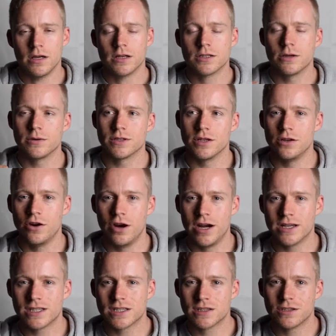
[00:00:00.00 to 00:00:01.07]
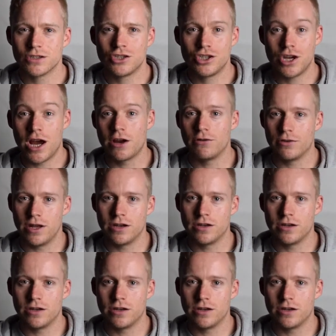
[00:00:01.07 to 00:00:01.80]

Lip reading: So it's a nice channeled